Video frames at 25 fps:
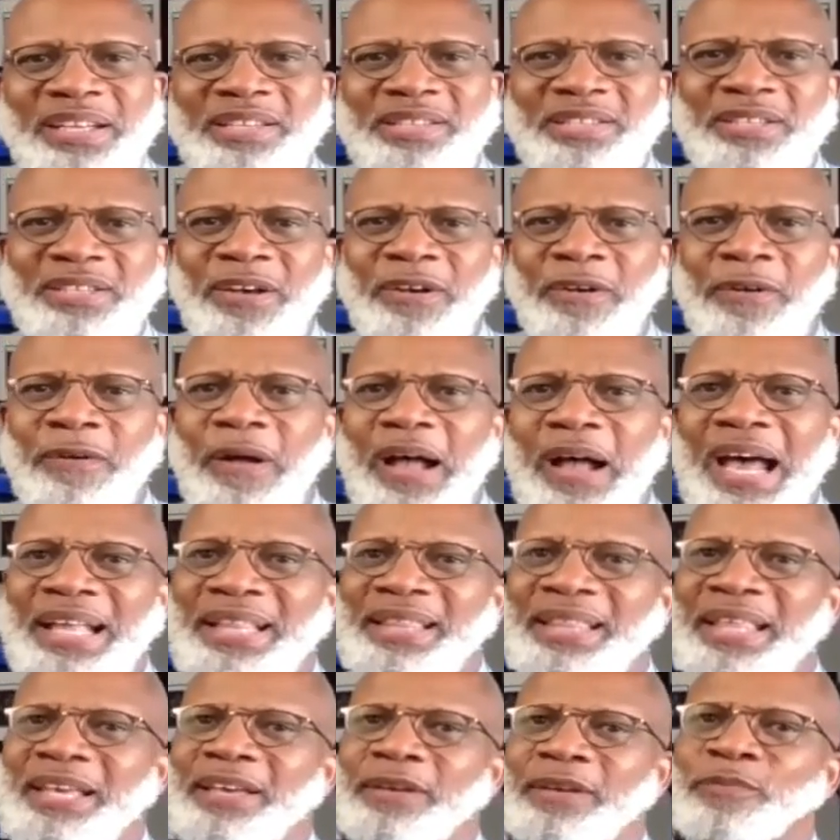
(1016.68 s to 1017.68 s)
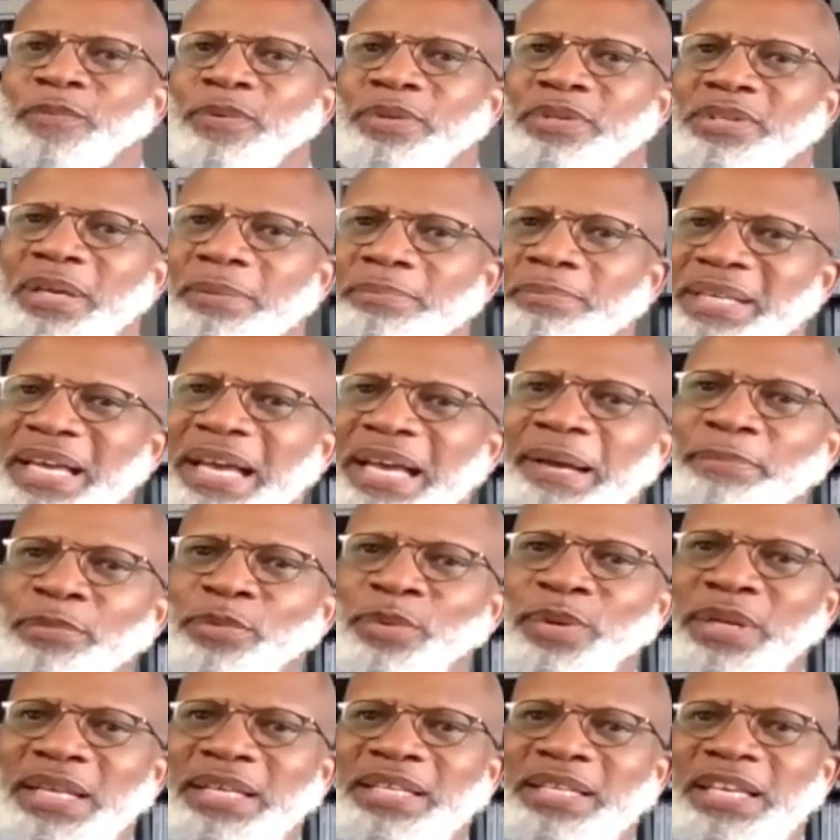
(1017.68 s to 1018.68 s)
And so I think sometimes
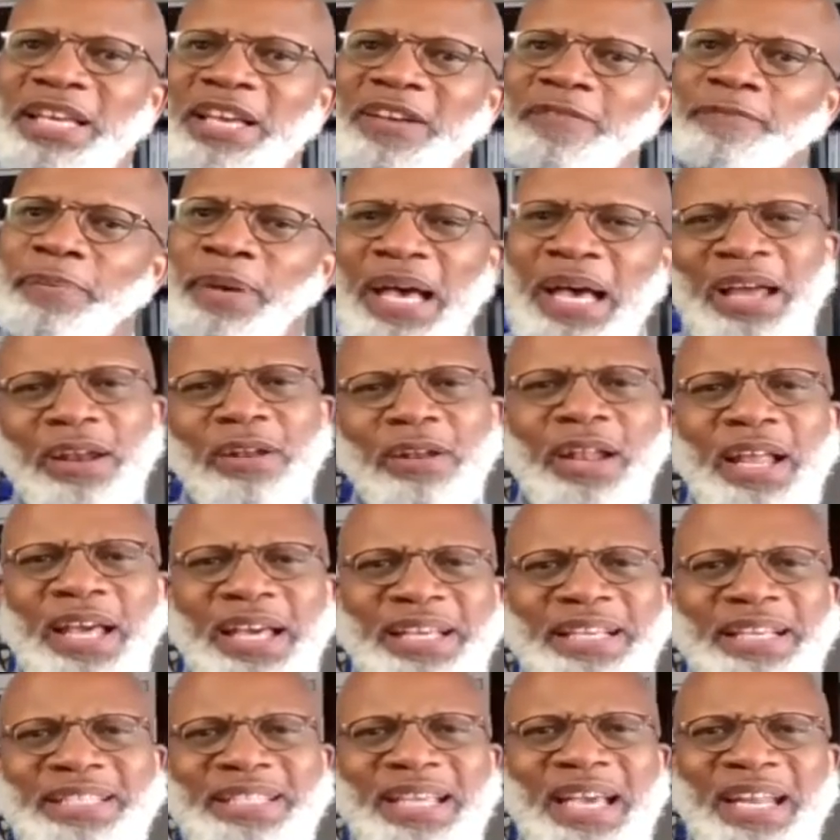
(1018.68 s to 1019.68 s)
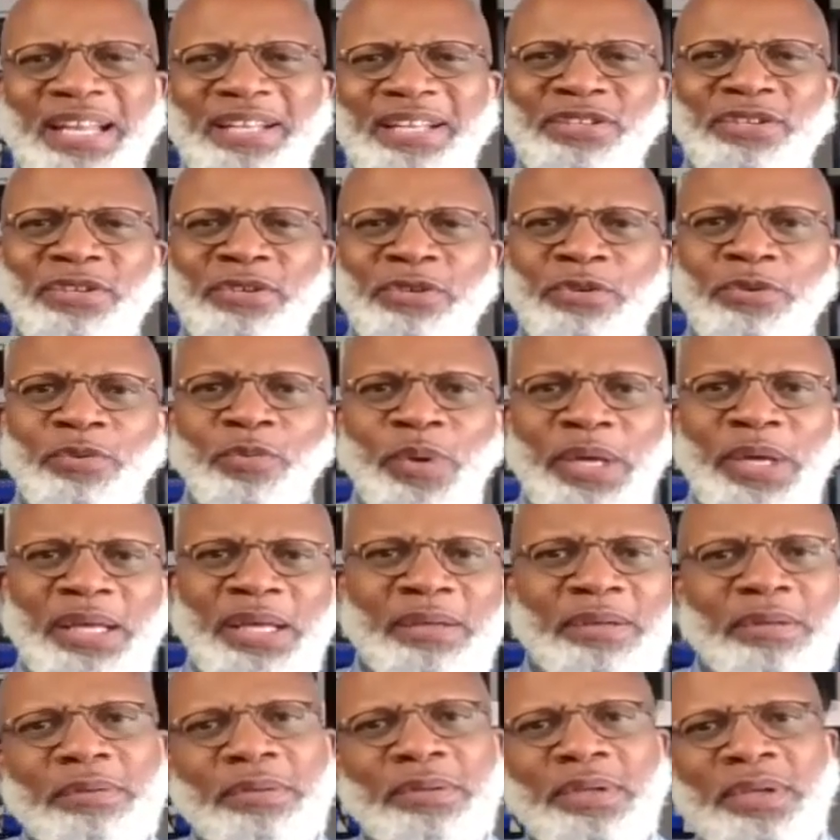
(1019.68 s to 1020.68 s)
we need to give, I don't like his attitude.
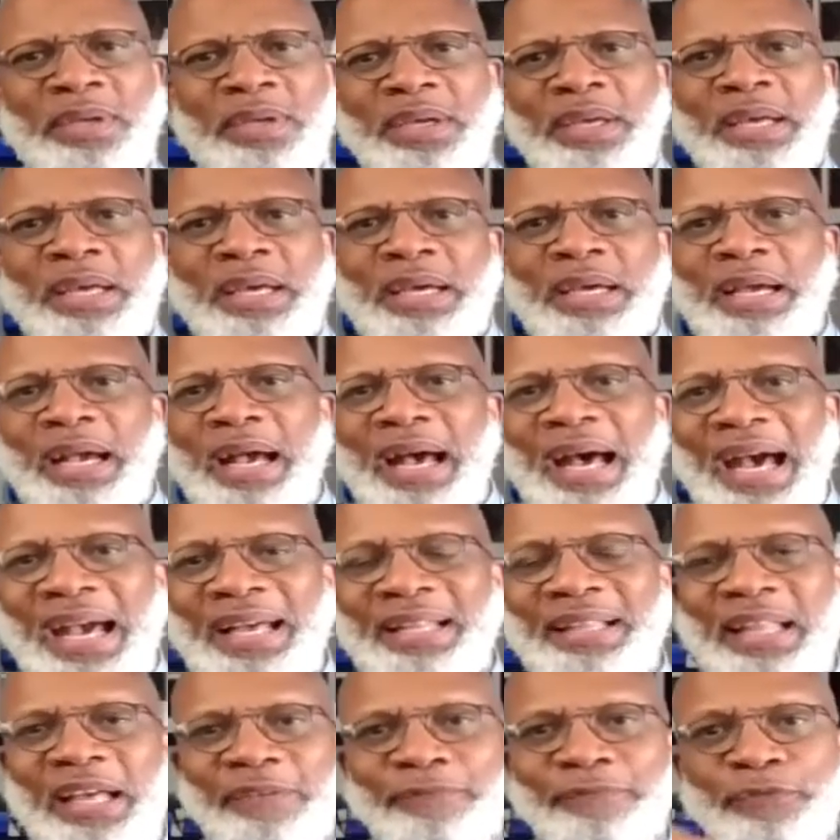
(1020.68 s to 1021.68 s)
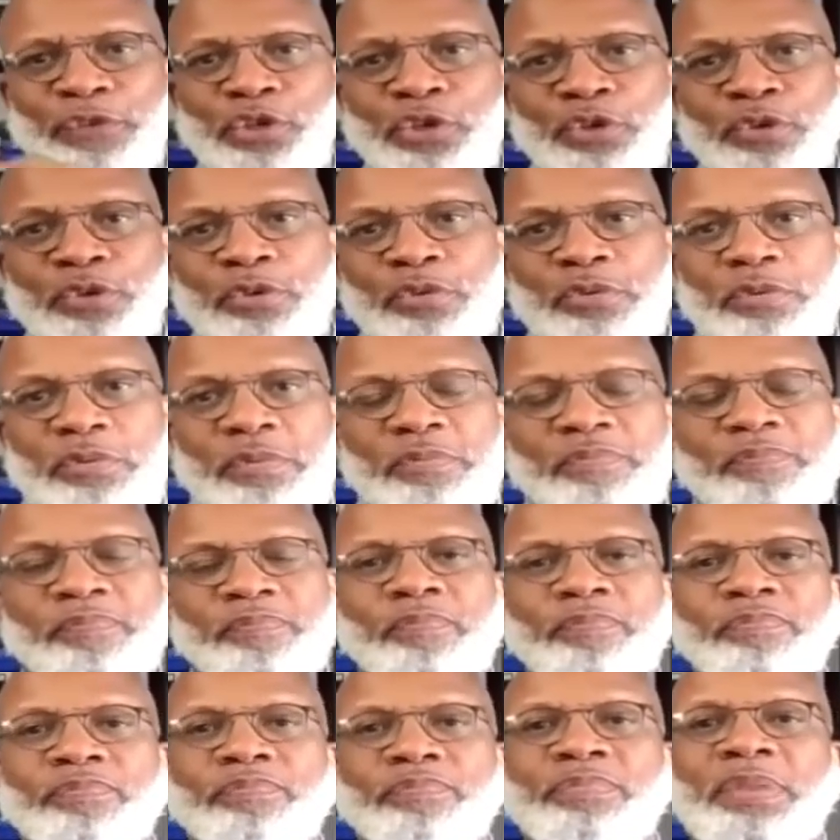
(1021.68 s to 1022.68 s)
Well, I left two
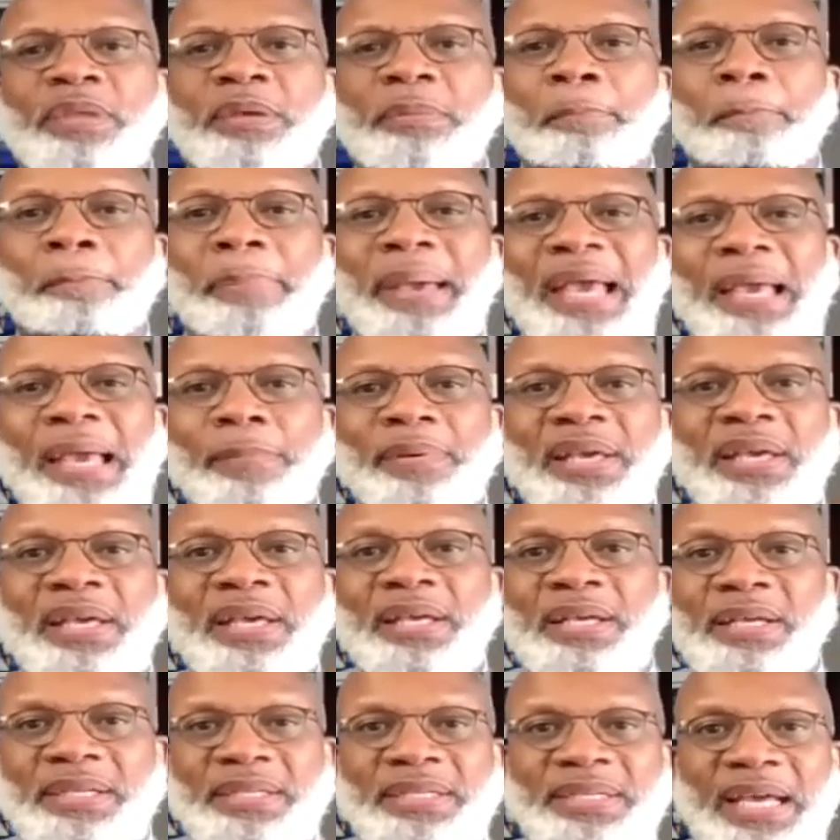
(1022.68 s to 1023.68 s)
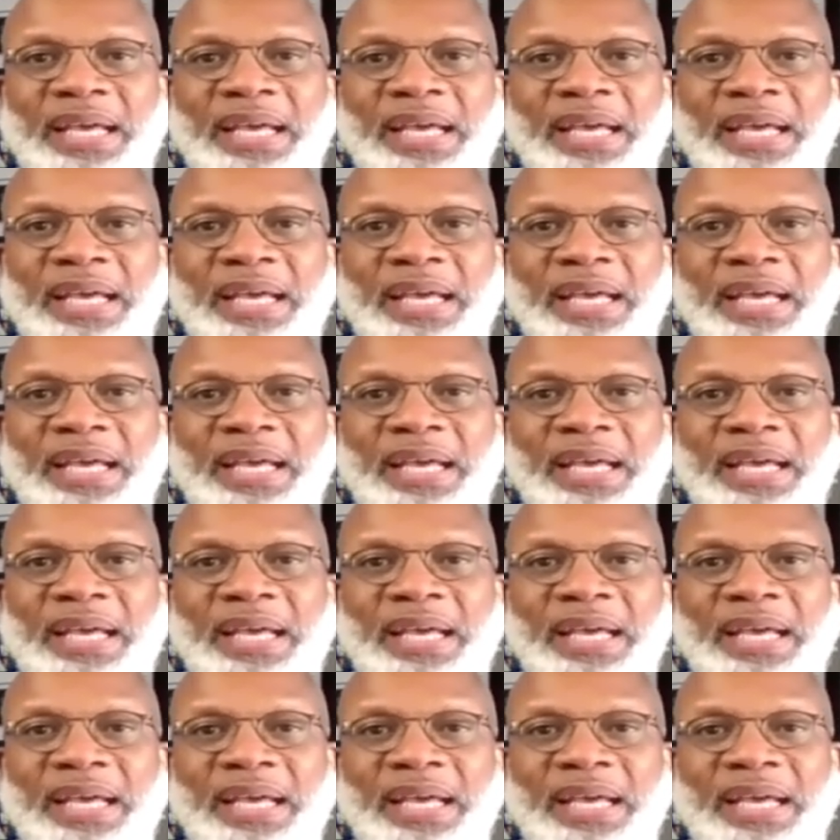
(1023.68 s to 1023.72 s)
baby